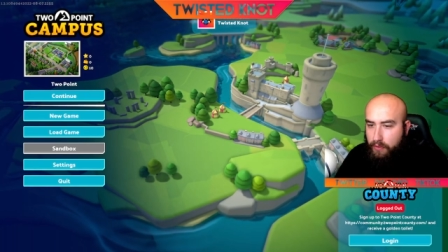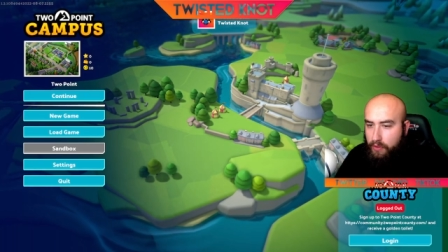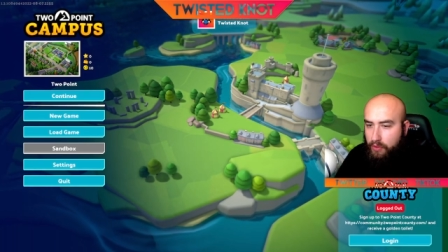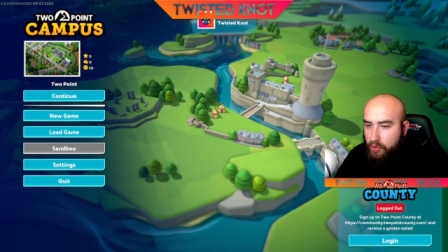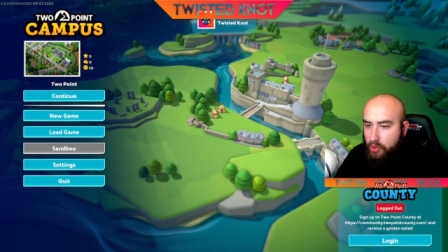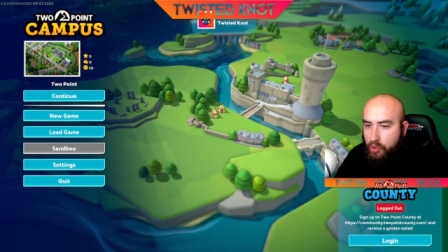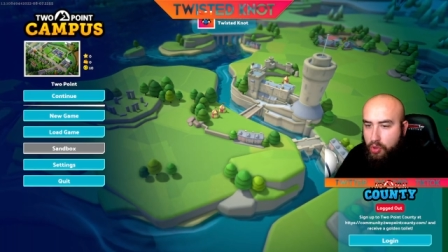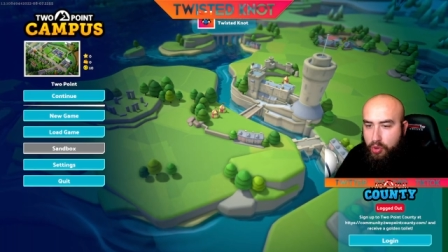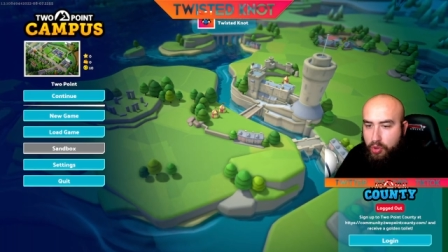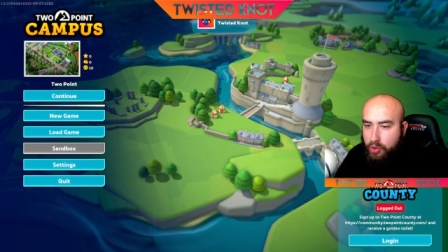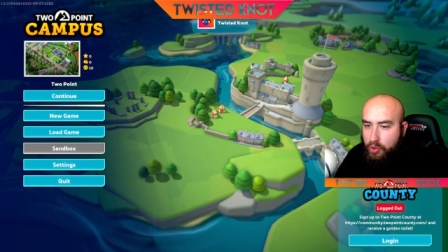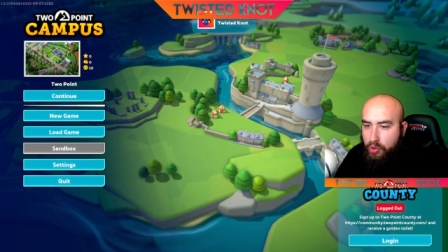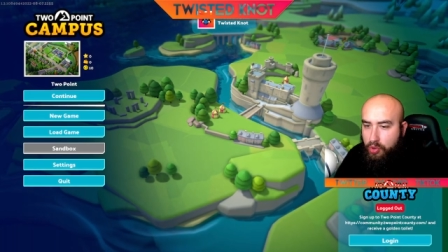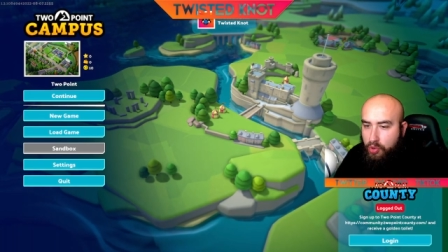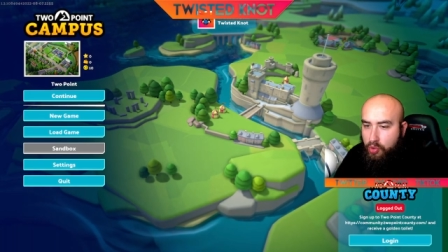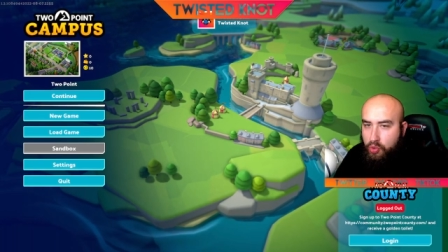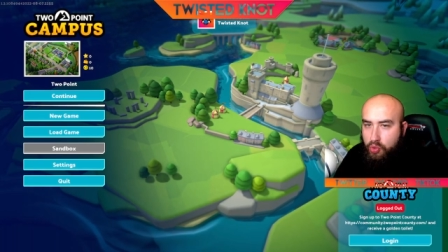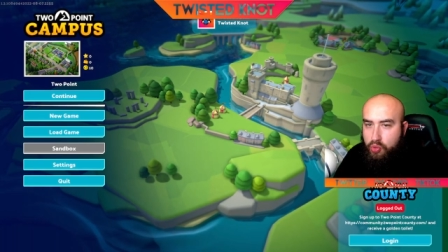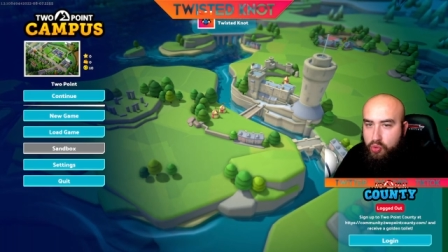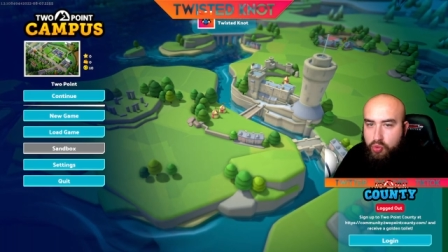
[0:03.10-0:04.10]

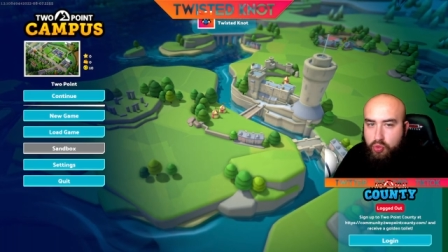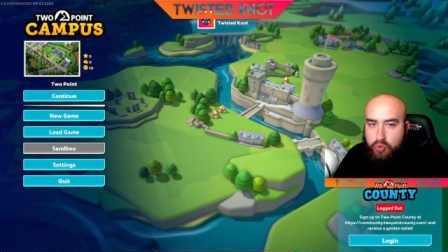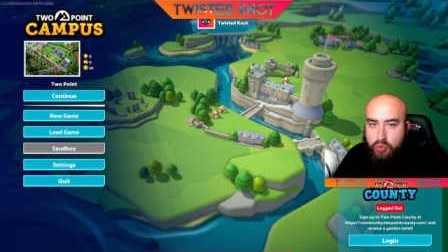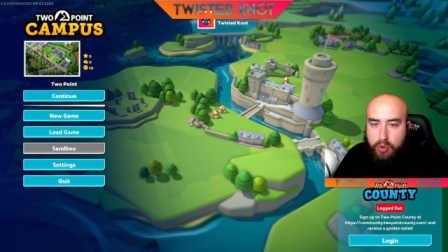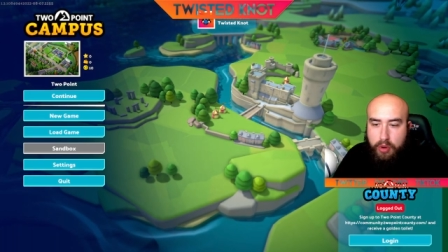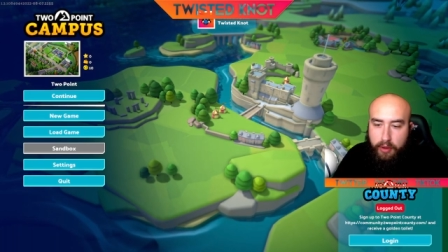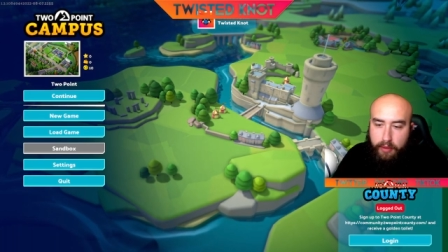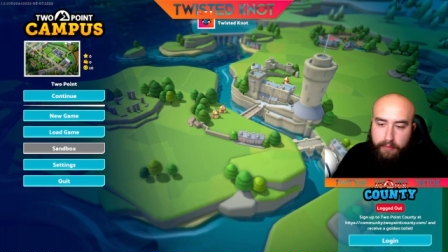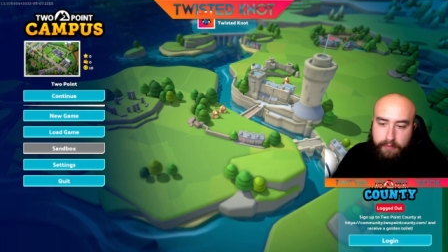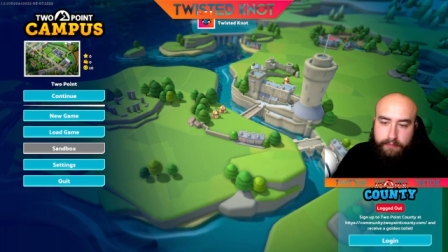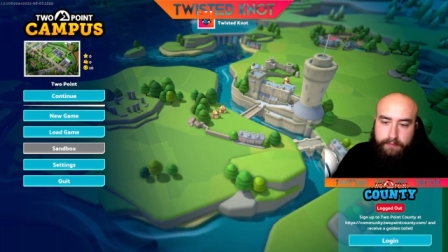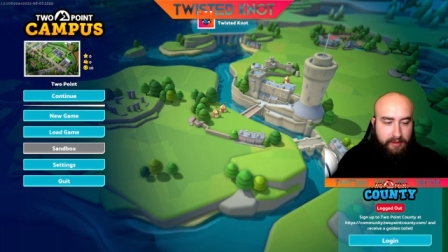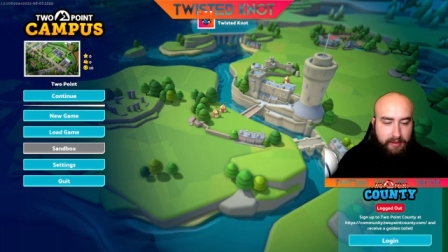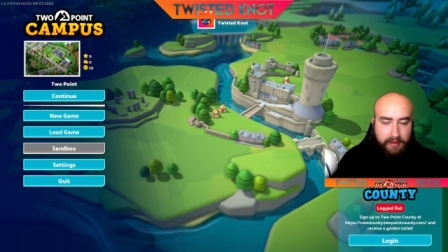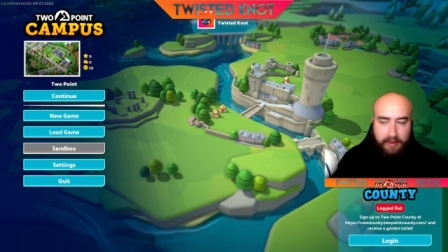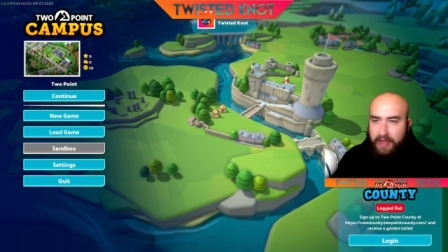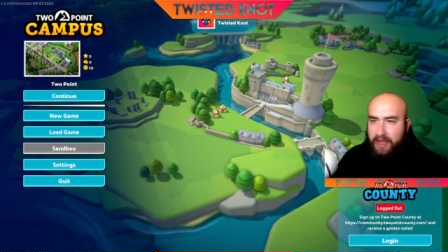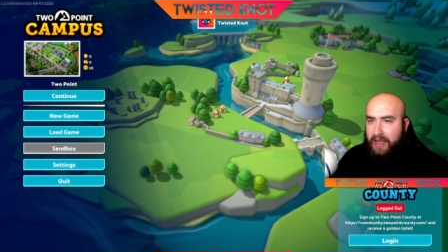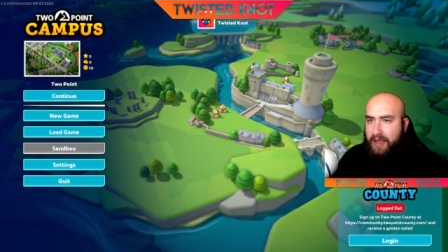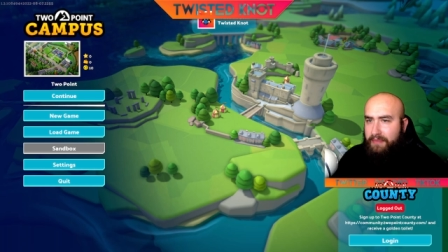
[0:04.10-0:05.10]
Doo-doo-doo.
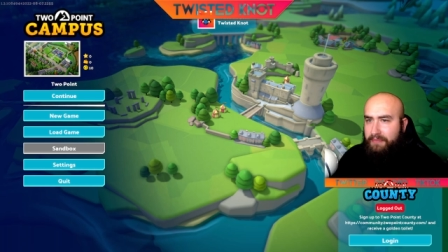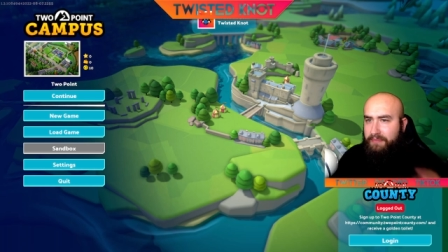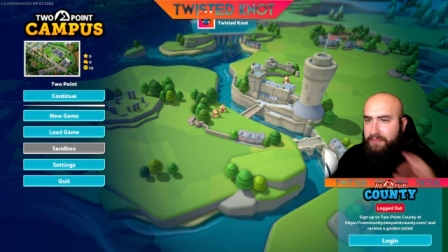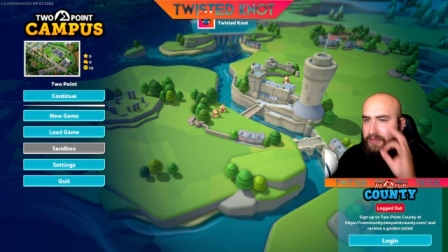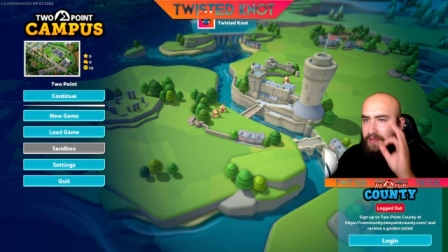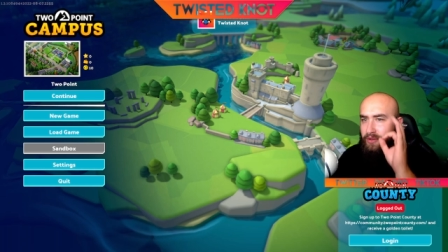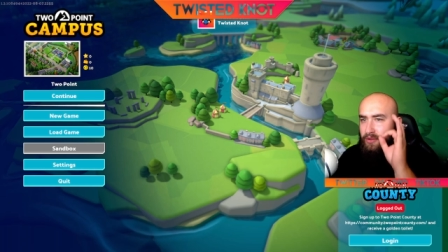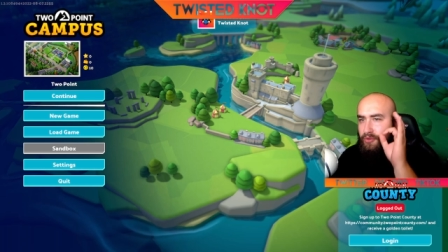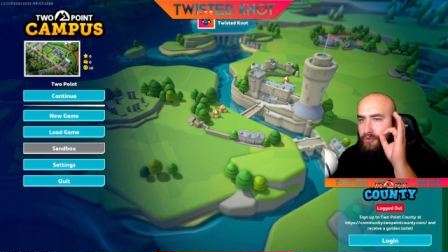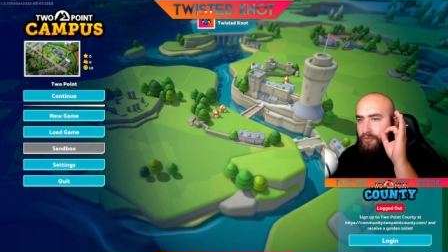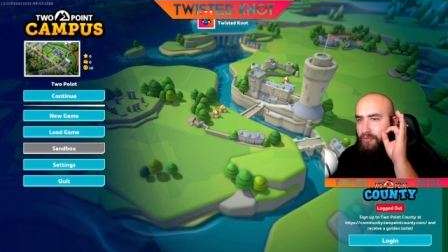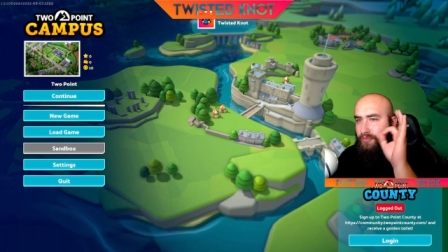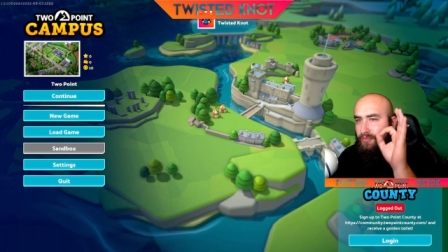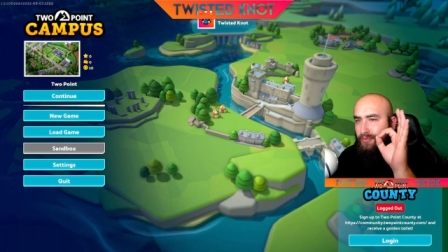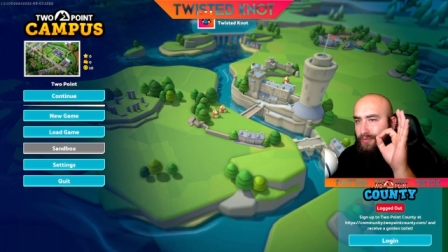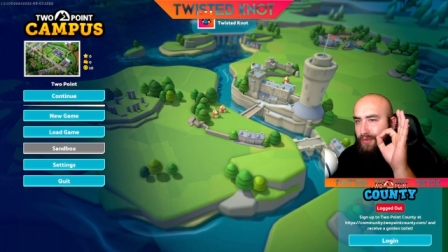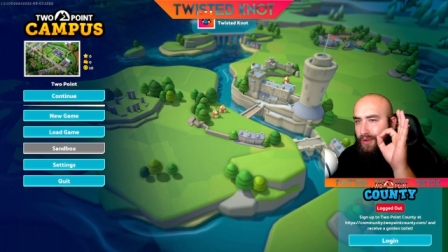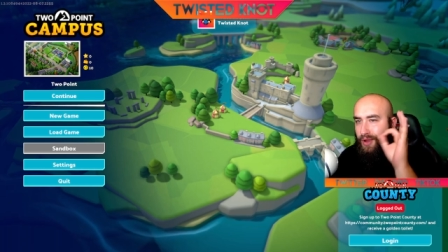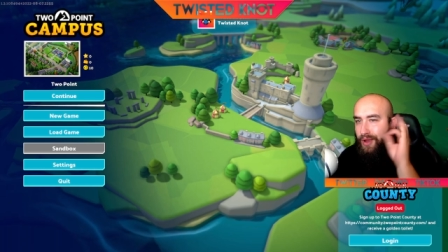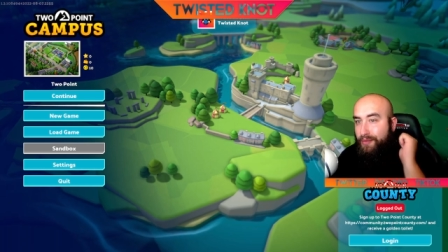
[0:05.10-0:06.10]
Absolute
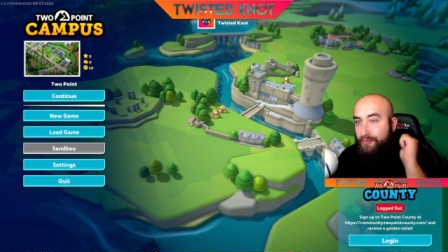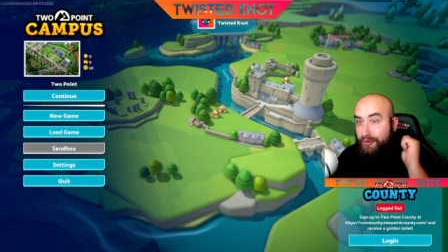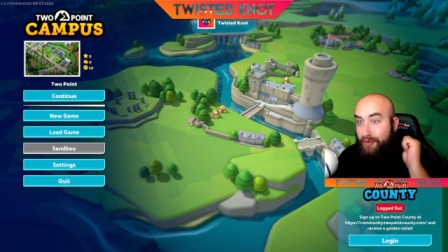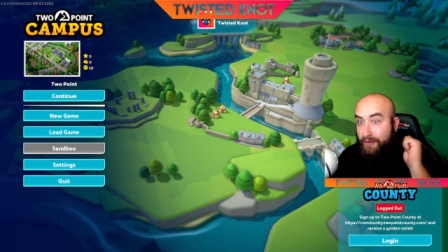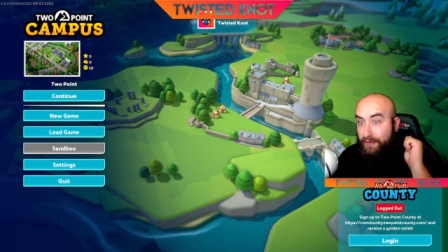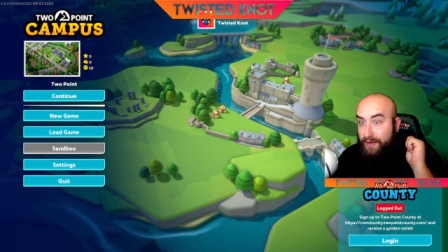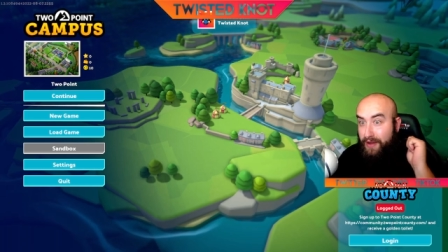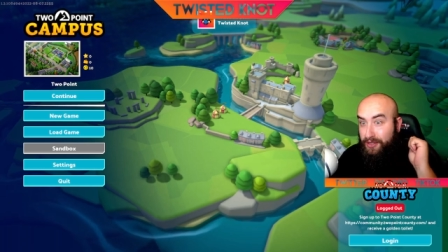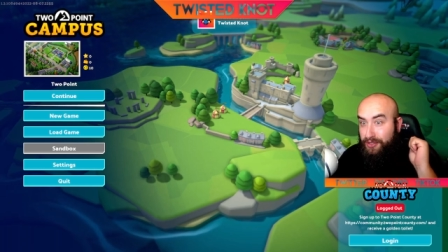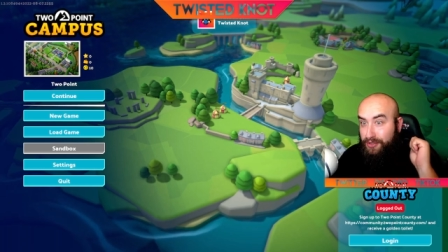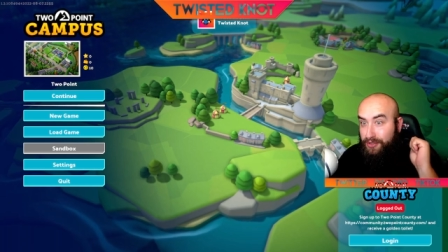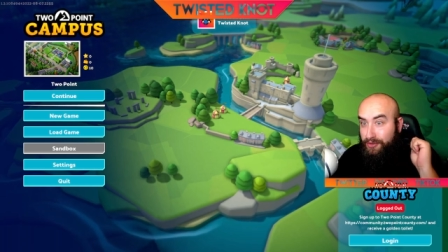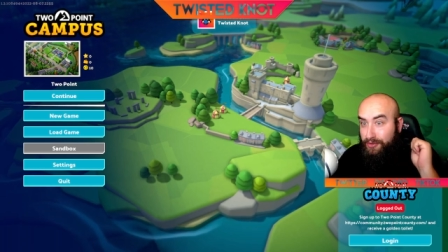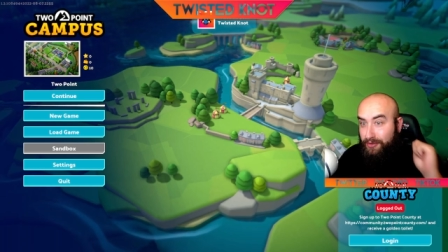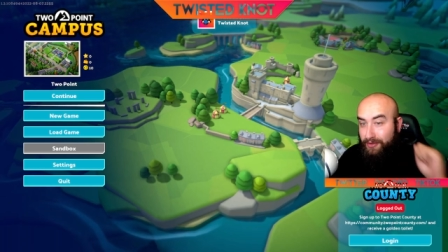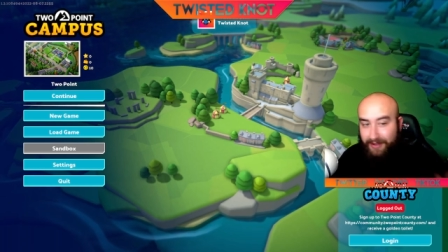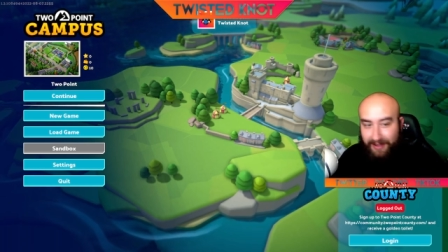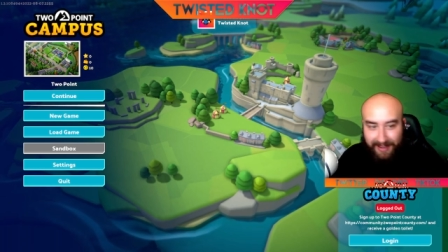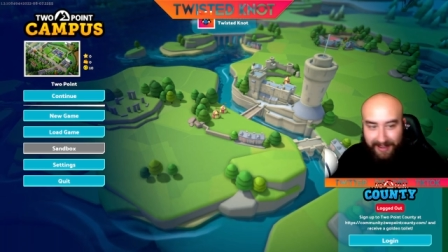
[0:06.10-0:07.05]
professional.